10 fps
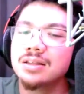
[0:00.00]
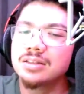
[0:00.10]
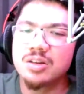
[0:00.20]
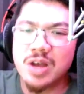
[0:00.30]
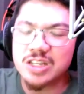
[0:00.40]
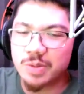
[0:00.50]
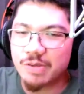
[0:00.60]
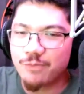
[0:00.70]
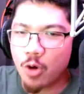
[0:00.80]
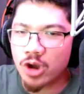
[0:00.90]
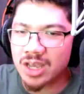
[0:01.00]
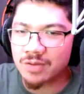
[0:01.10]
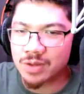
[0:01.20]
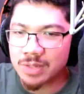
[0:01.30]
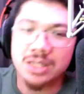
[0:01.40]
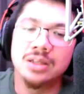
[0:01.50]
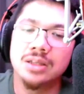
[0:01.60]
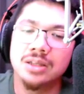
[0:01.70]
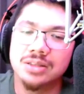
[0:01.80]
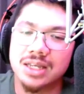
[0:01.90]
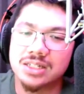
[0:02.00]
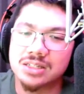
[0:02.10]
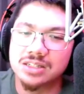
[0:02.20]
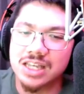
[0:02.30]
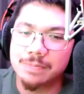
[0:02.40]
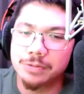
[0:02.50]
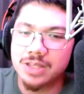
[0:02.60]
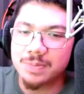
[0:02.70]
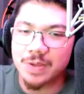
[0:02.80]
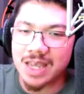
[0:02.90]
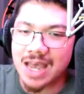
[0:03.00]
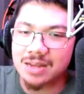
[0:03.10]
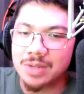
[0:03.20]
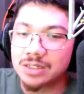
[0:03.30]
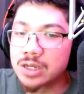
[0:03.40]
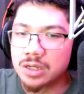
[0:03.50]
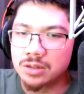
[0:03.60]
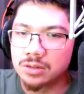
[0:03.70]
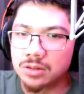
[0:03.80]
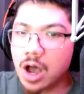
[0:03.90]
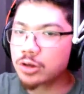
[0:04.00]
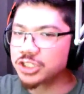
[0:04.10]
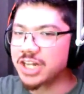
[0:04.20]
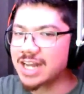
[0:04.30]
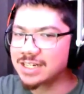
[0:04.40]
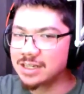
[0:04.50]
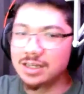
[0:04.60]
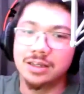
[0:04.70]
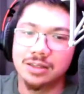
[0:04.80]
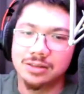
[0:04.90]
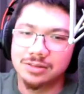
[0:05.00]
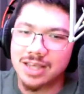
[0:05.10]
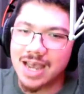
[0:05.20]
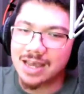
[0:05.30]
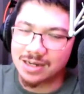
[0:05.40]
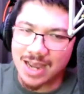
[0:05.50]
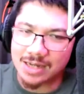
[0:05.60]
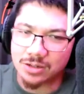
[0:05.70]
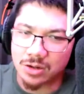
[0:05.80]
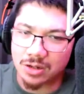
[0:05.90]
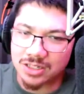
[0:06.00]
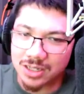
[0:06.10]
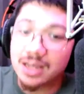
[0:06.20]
There must be 40 of them. They just keep leaping at him and... Oh shit! That had to hurt.